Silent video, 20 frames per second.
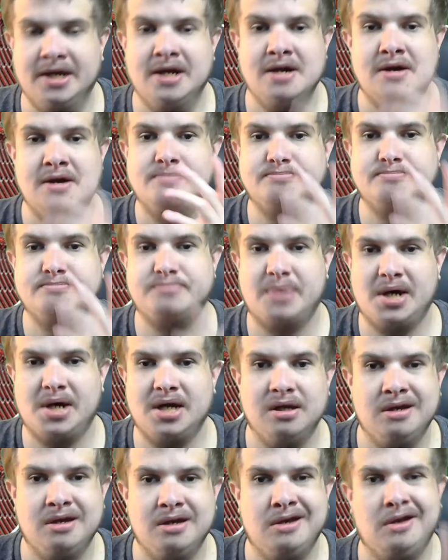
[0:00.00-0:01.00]
But
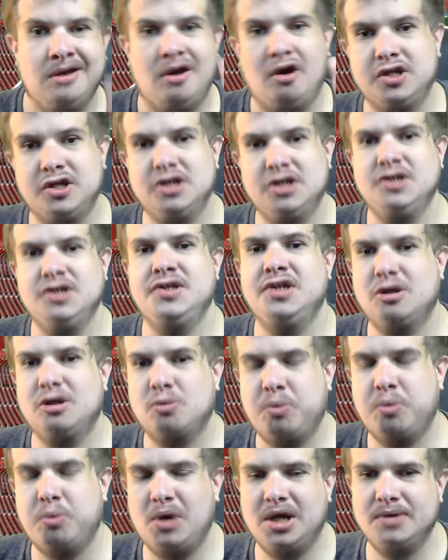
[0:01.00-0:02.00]
I just stuck
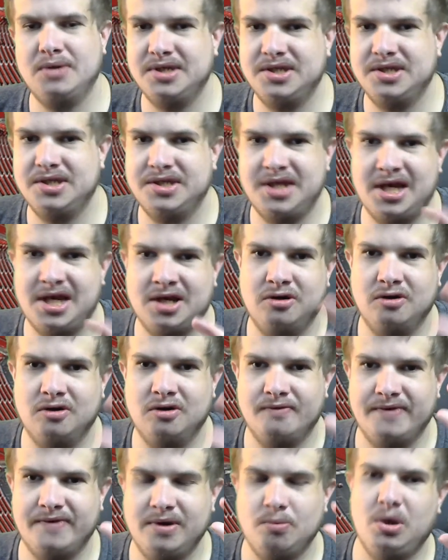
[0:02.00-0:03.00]
Wales in second. I think
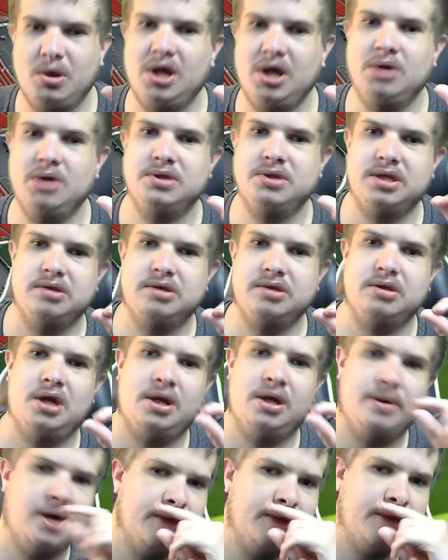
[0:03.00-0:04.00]
Wales
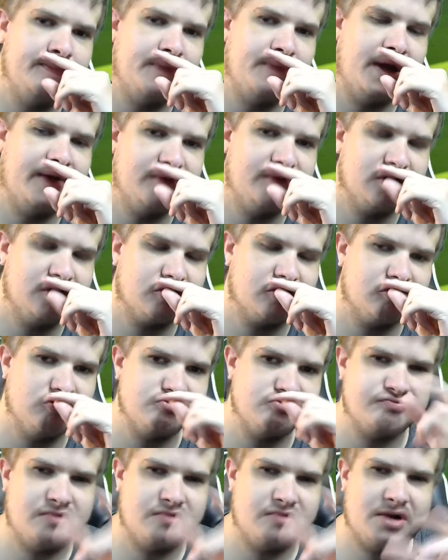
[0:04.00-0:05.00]
um, having a good
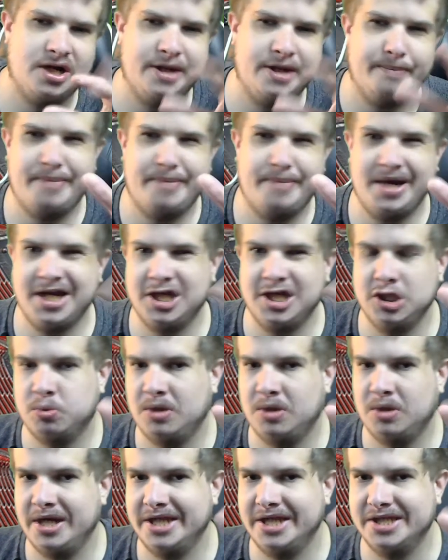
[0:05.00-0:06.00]
run back in
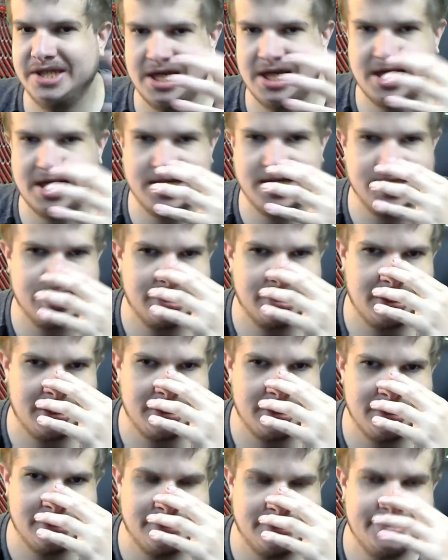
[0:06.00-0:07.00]
2018.
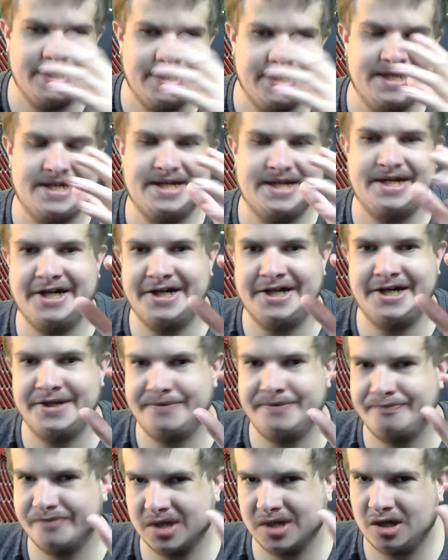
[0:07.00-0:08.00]
Um,
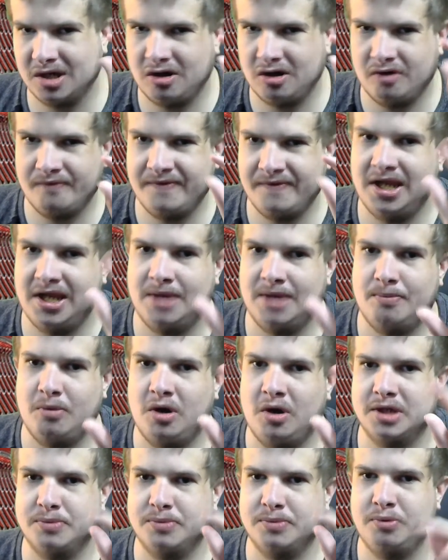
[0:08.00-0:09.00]
I think they might
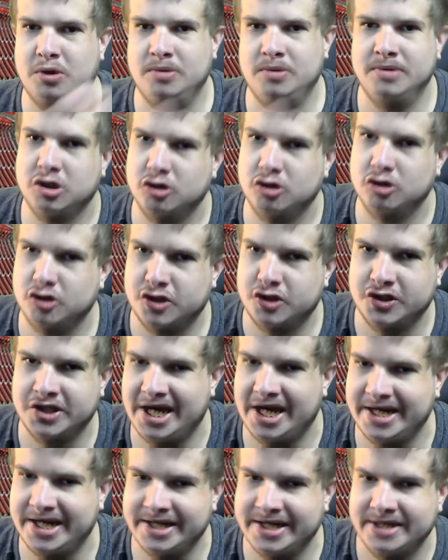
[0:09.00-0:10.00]
put them in good stead.
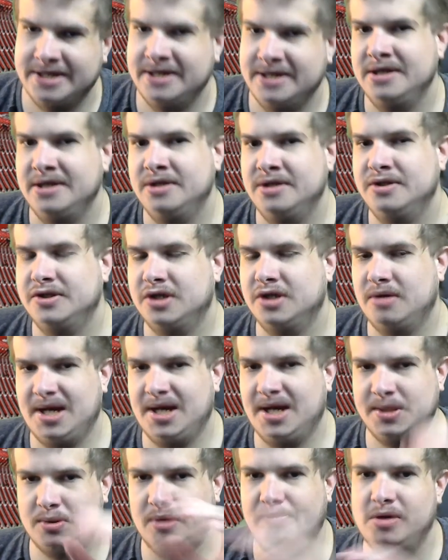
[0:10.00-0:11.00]
So that's why I
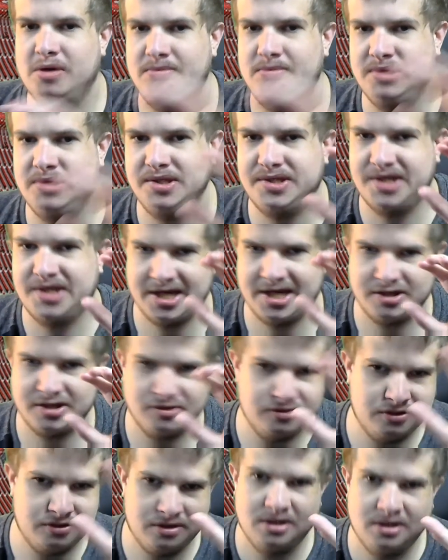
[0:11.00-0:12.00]
put them in second.
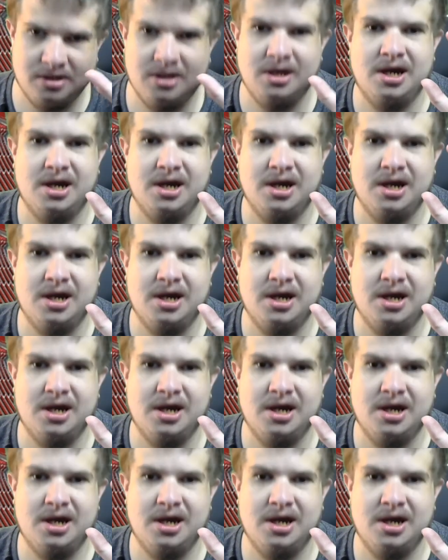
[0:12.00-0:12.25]
And